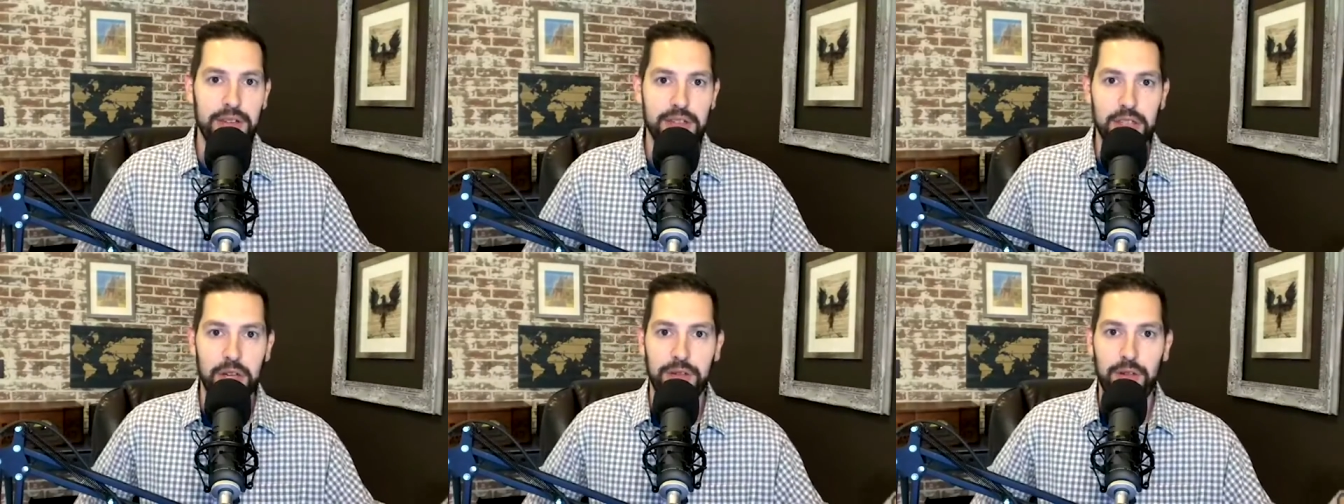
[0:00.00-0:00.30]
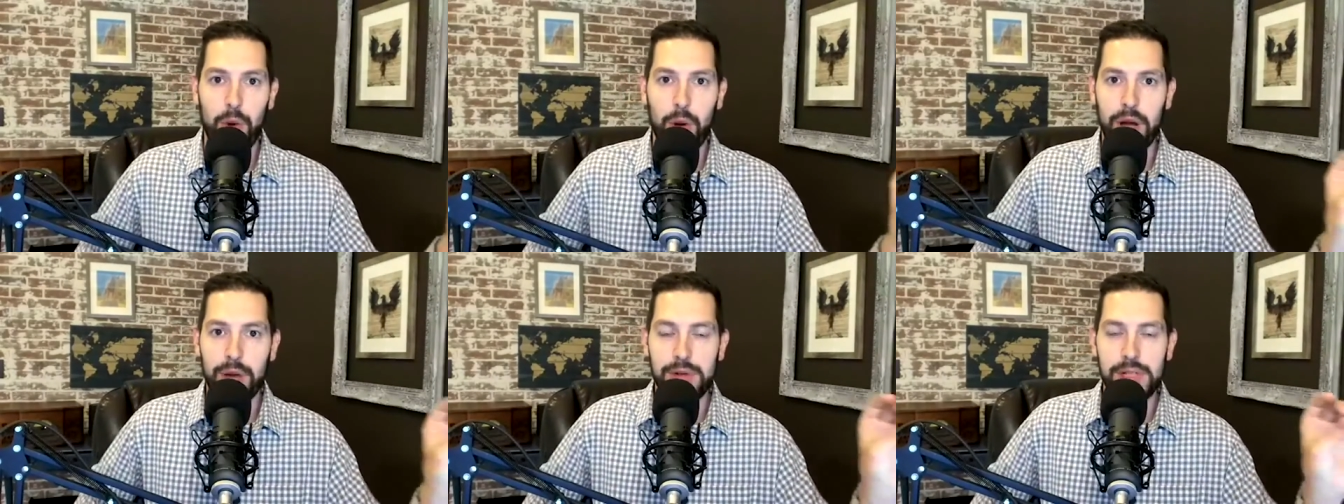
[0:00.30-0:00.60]
so if
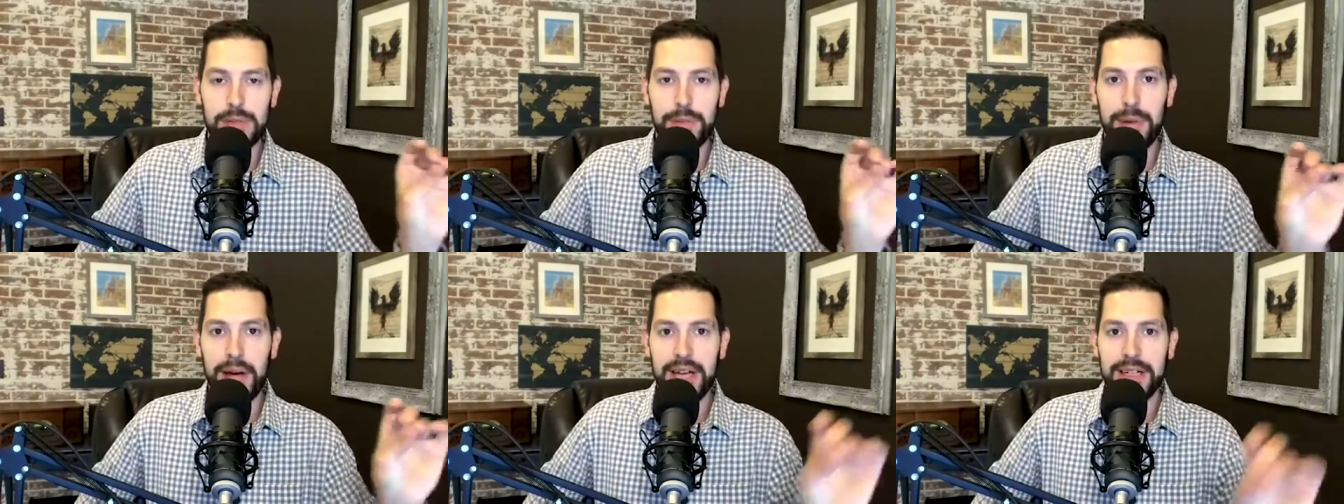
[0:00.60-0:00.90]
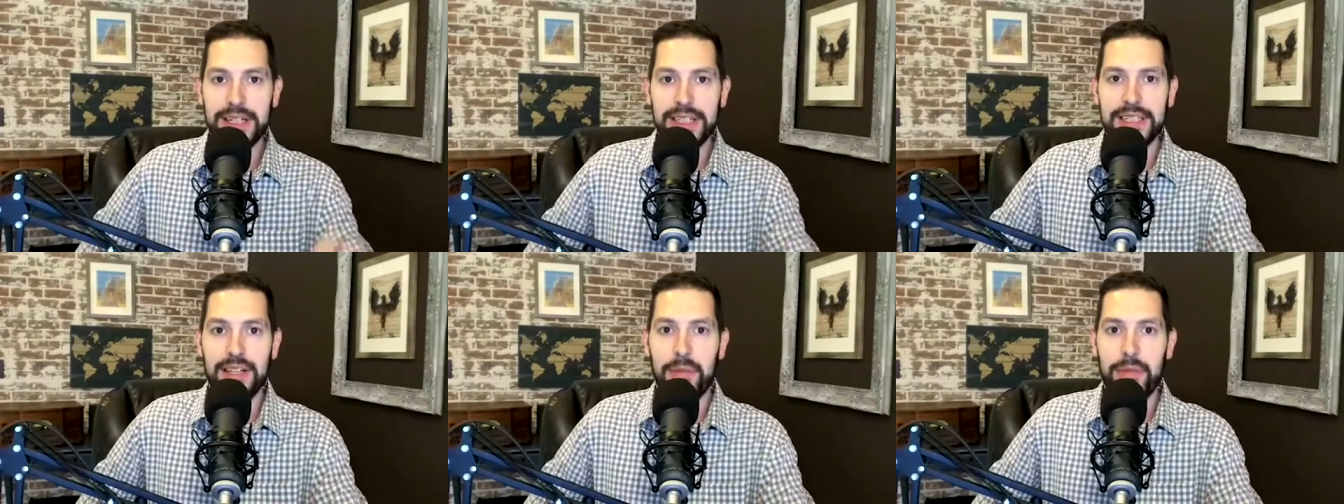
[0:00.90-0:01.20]
you want to
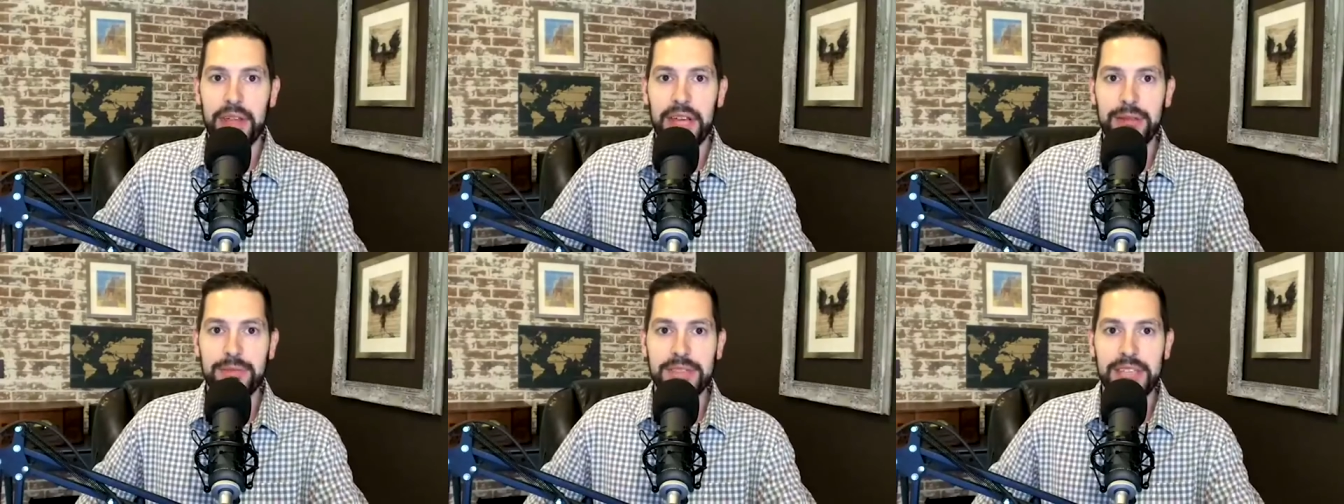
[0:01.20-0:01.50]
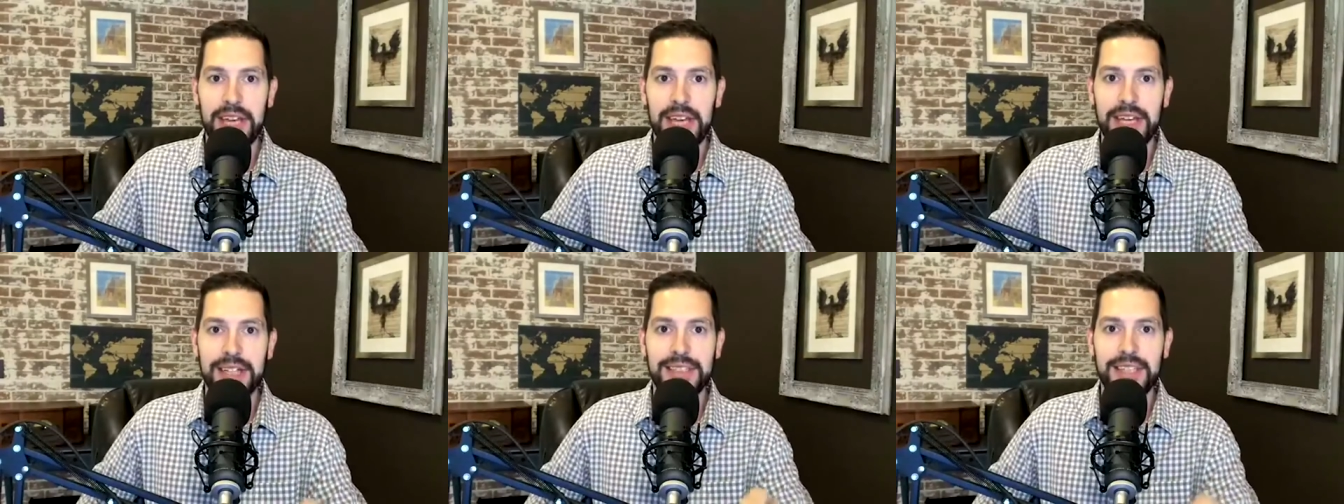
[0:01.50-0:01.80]
respond to something I'm
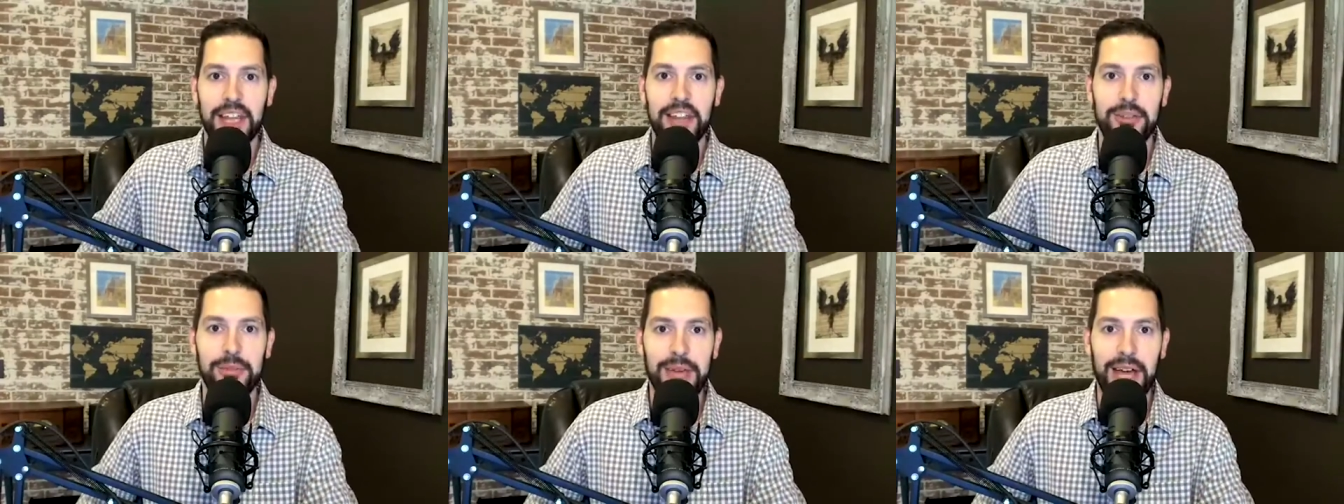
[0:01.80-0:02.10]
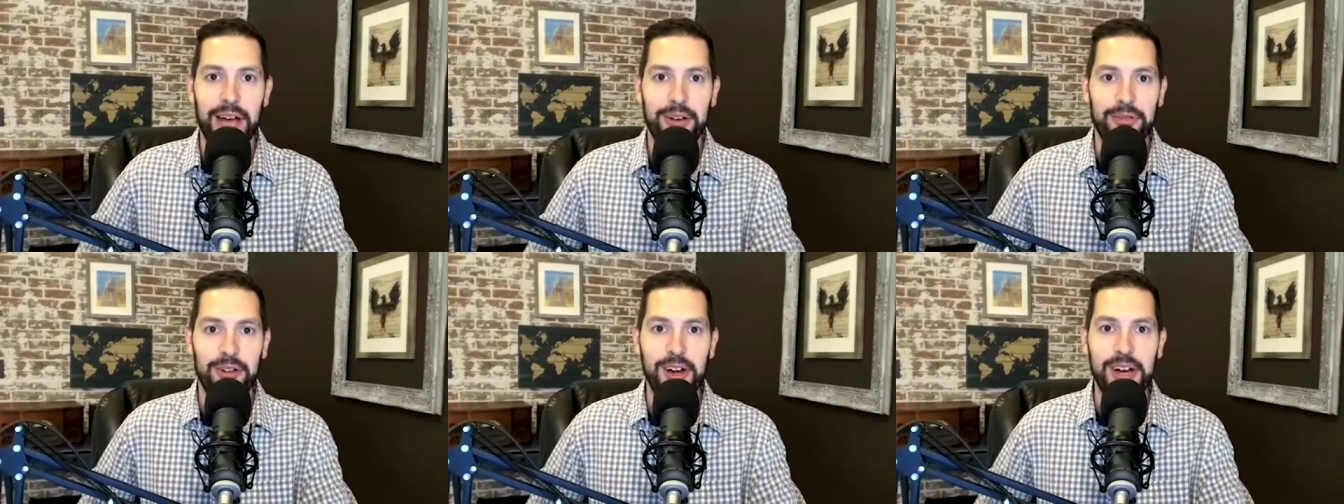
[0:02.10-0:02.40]
saying, telling me
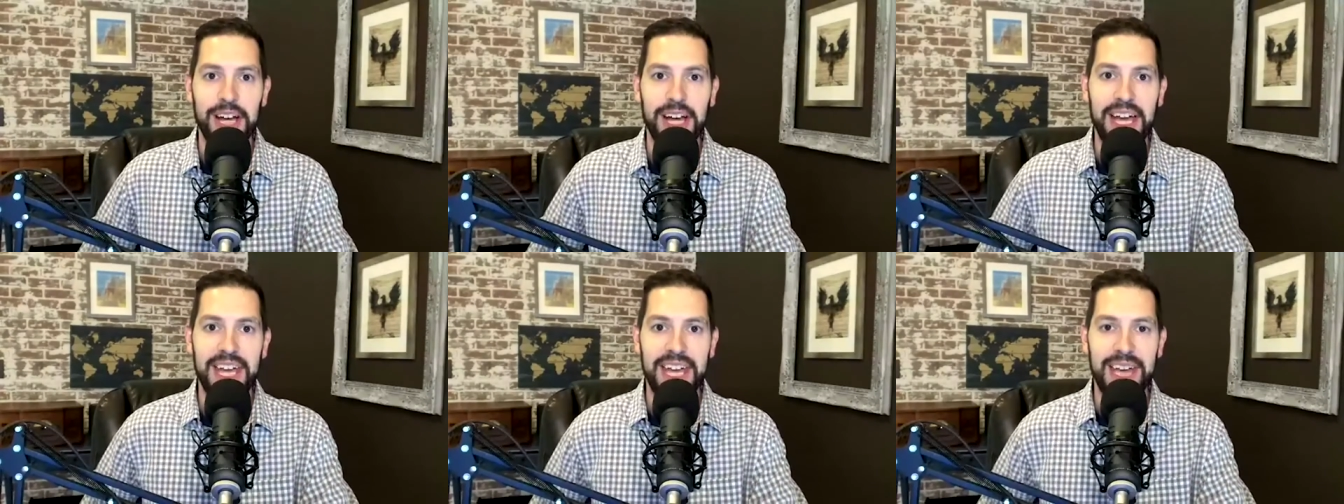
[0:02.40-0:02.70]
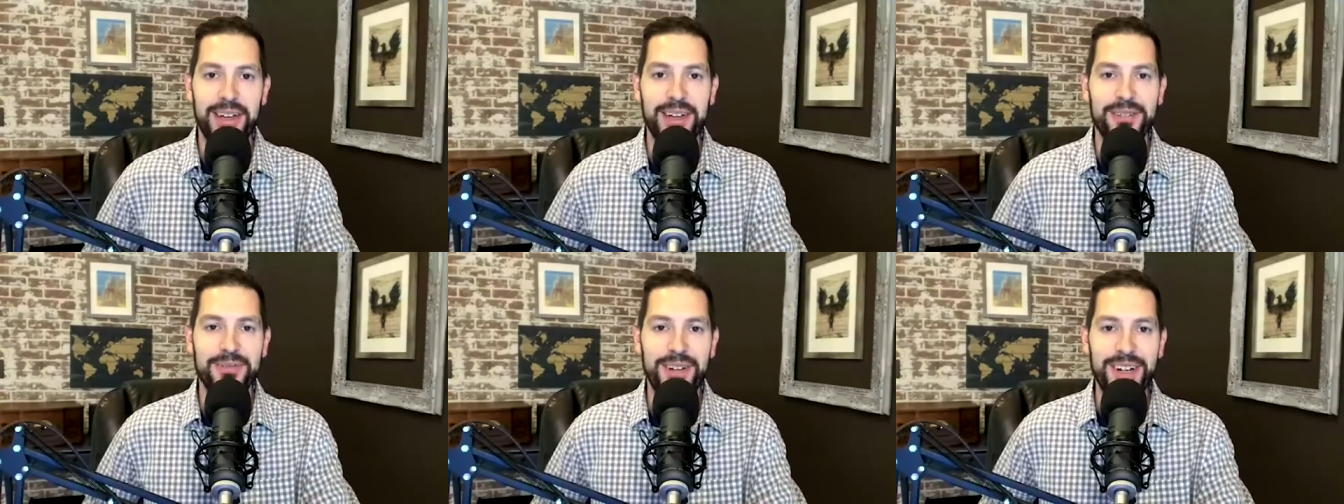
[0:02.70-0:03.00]
how wrong
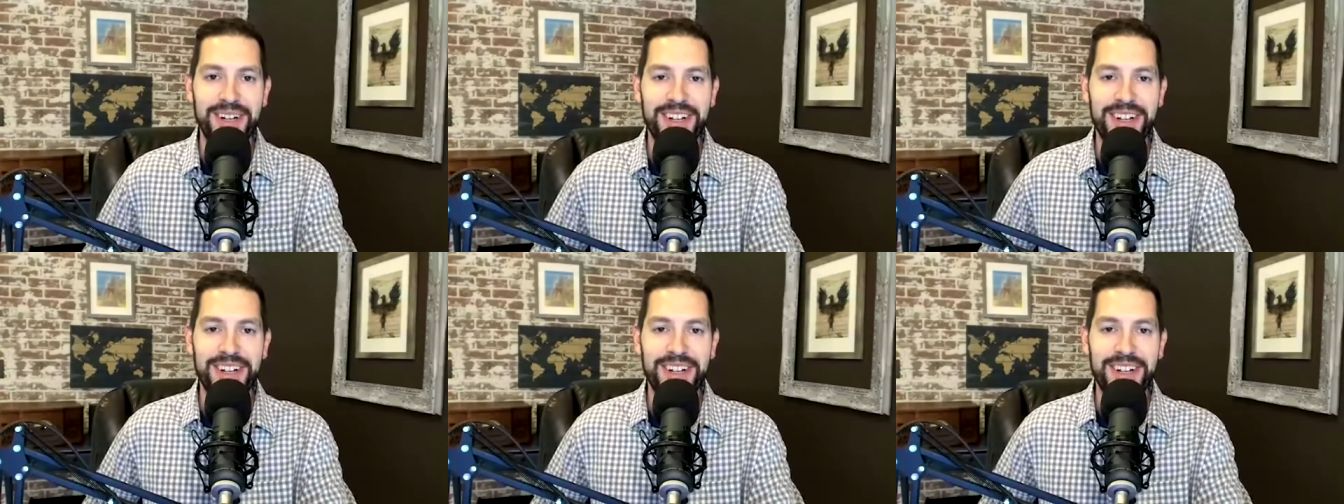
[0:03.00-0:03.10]
I am,